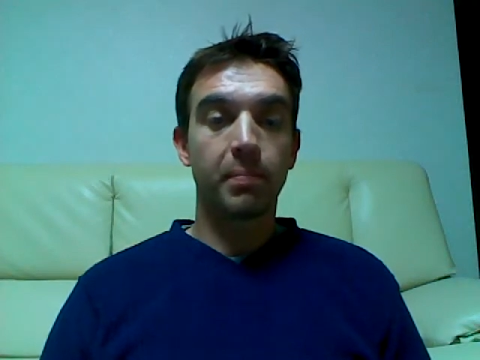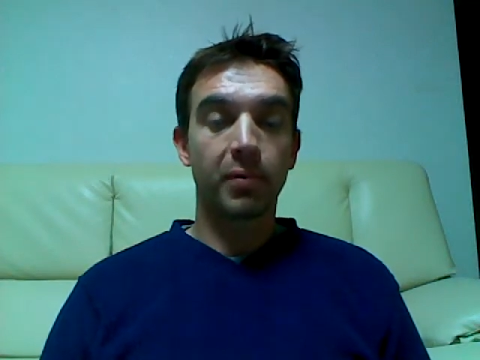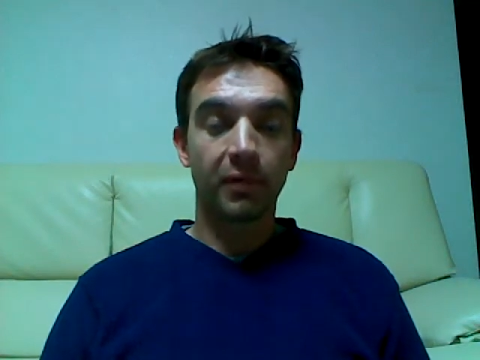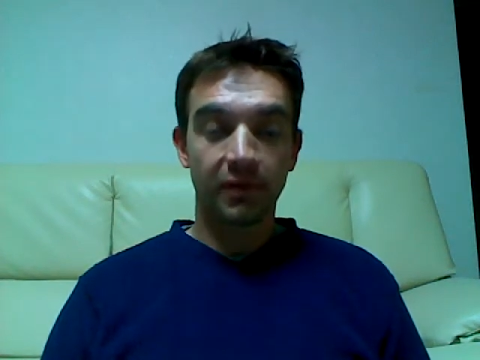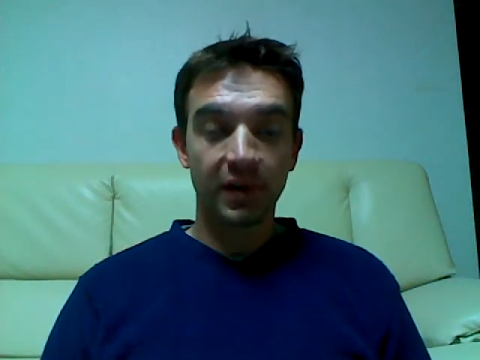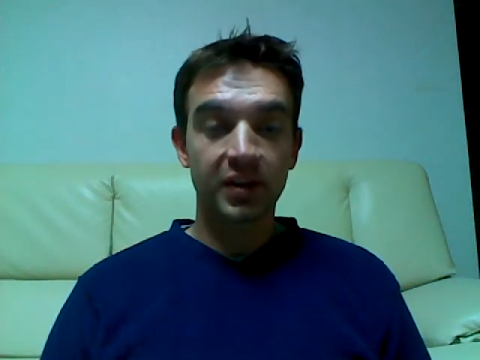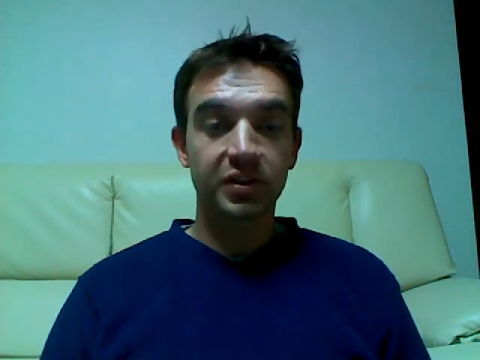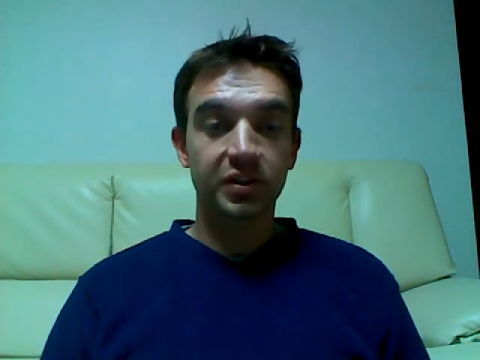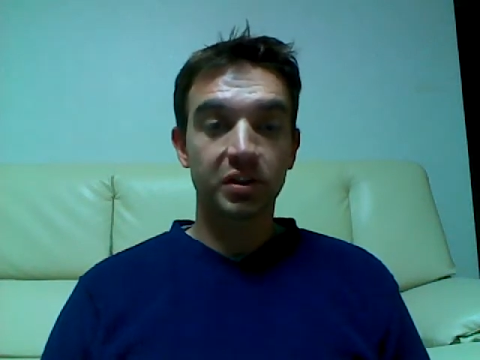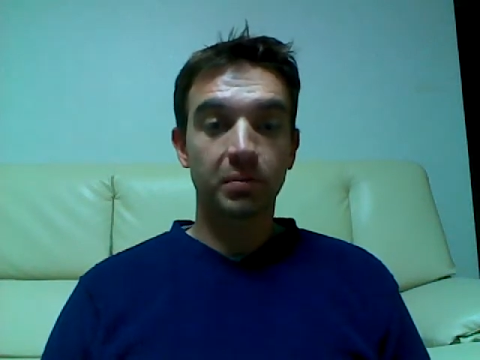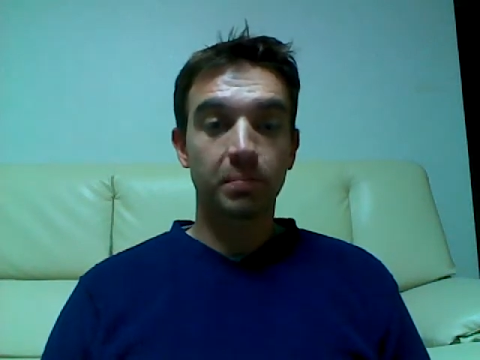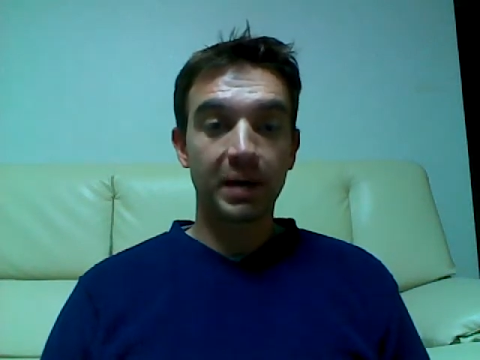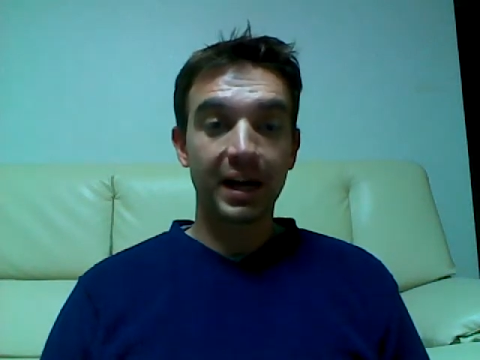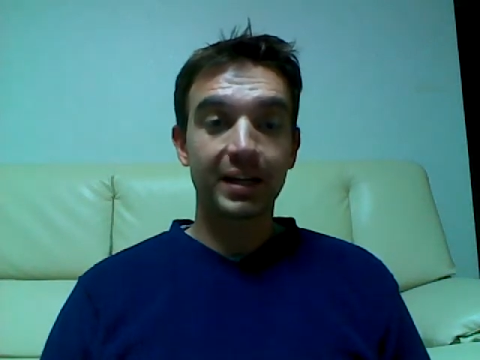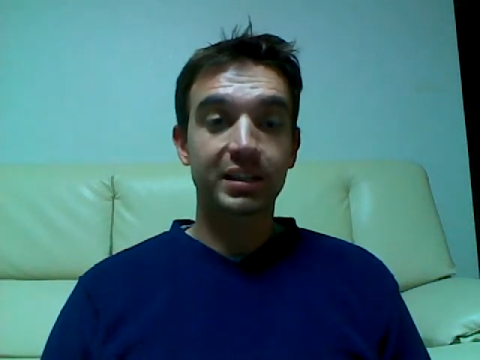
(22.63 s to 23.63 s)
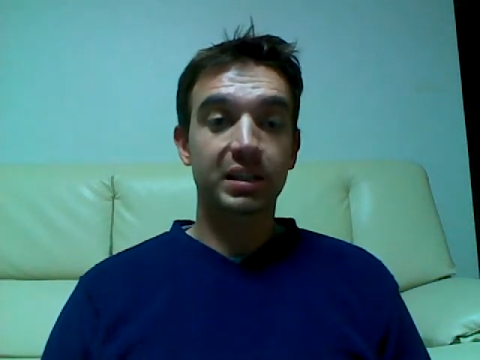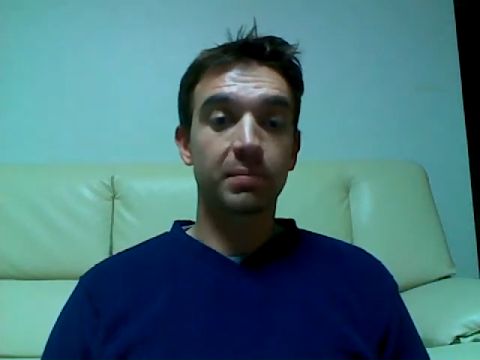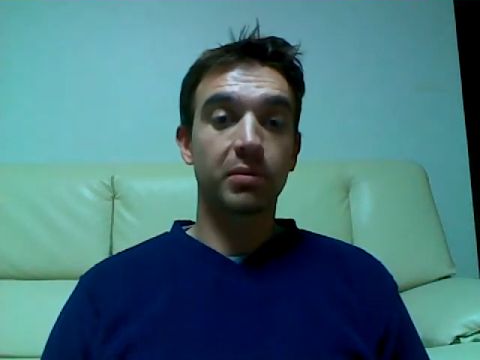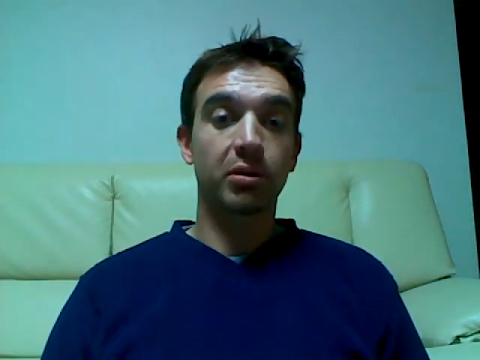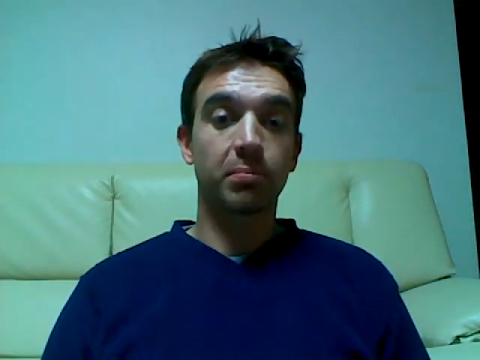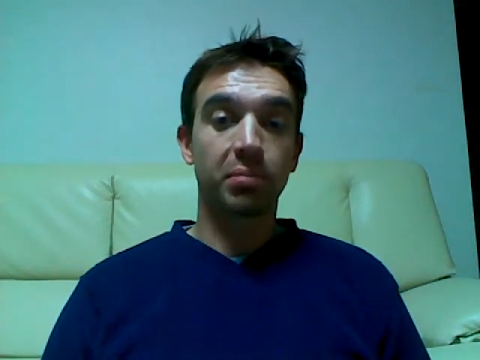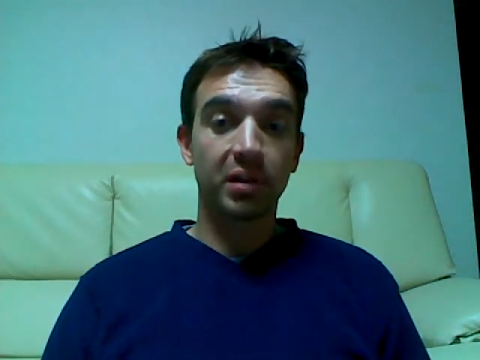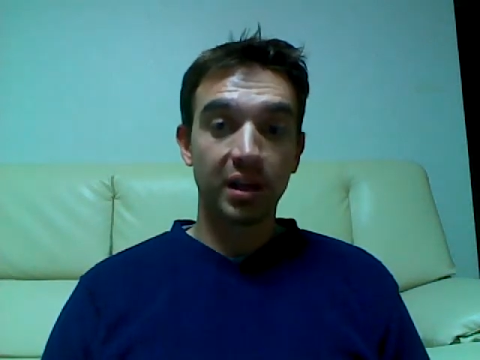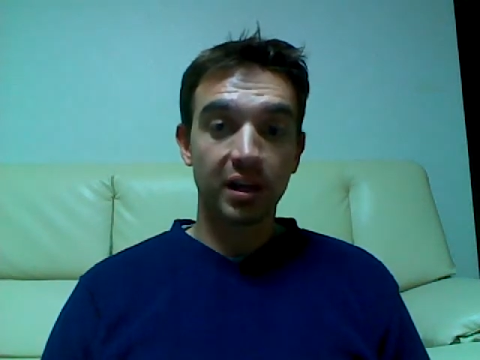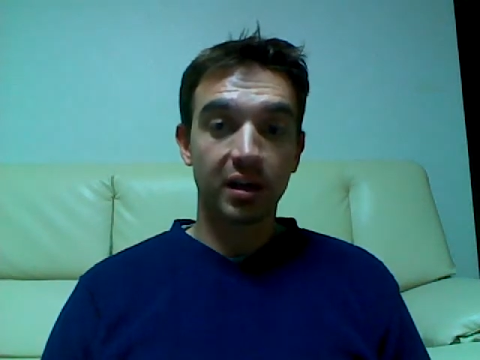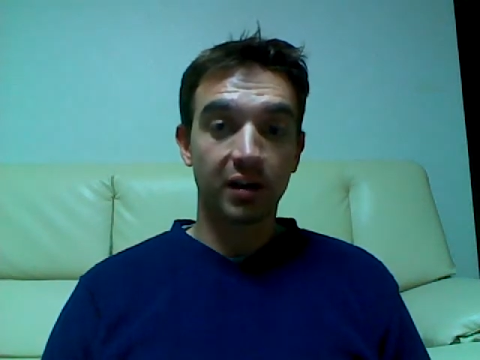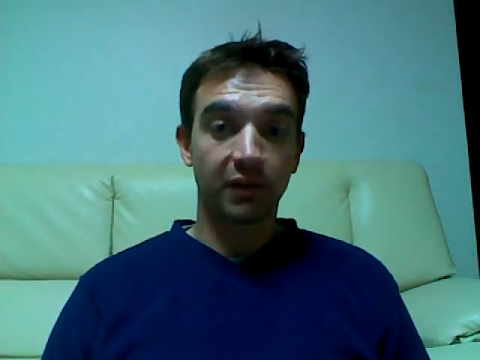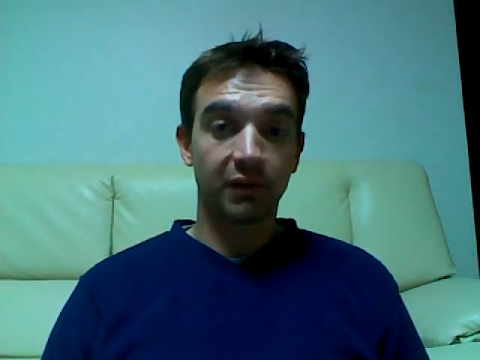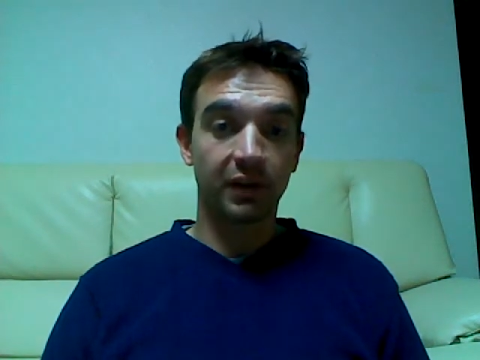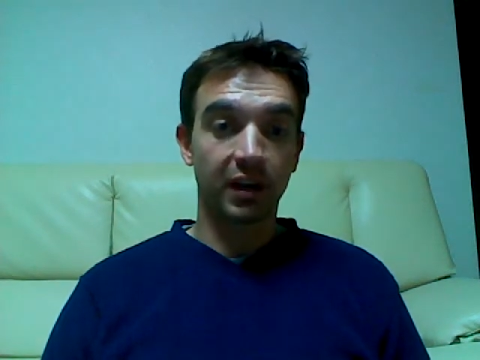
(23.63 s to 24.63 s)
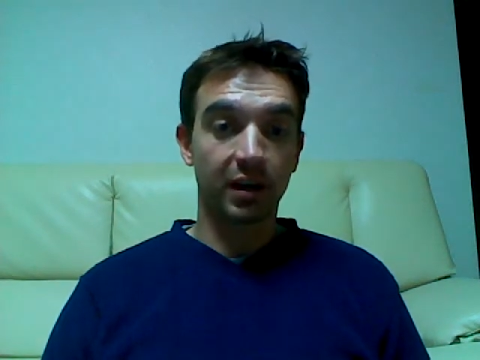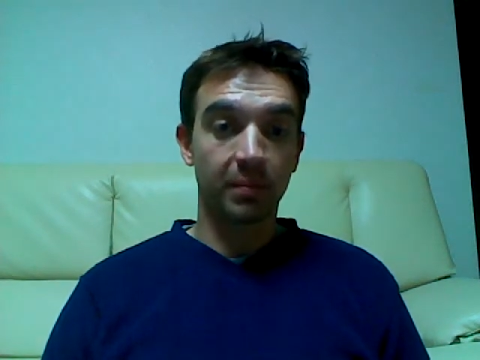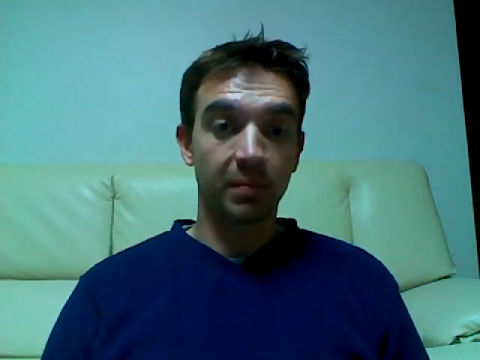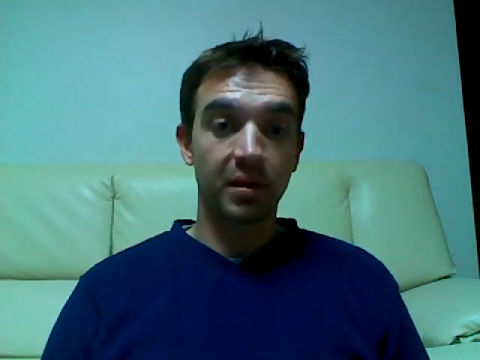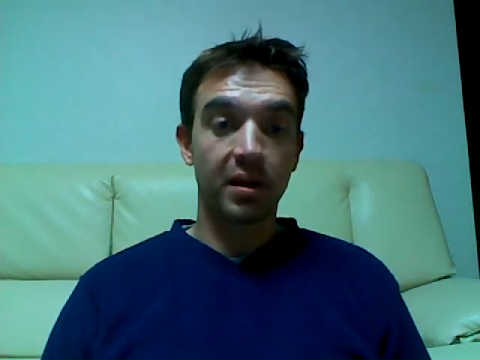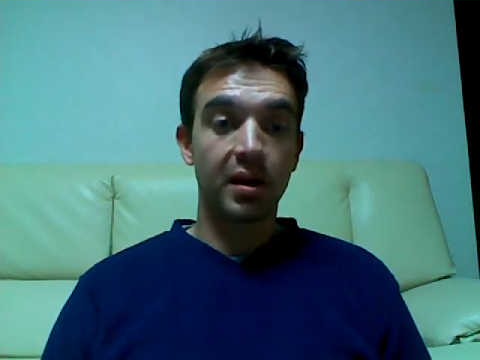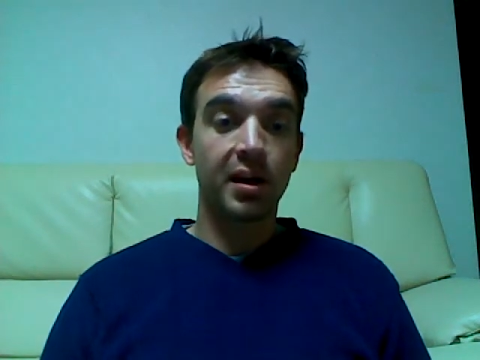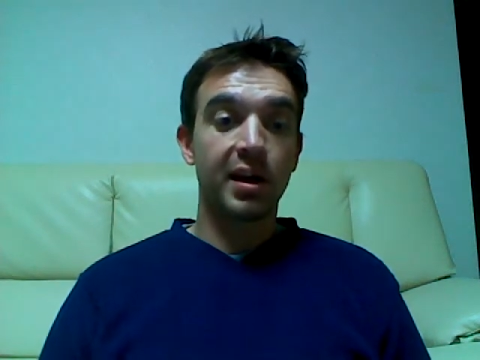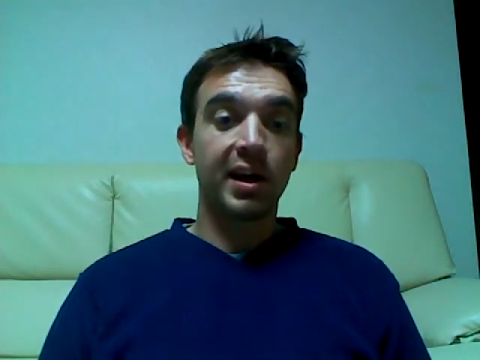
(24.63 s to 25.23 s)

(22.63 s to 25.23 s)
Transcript: professional basketball playoff game.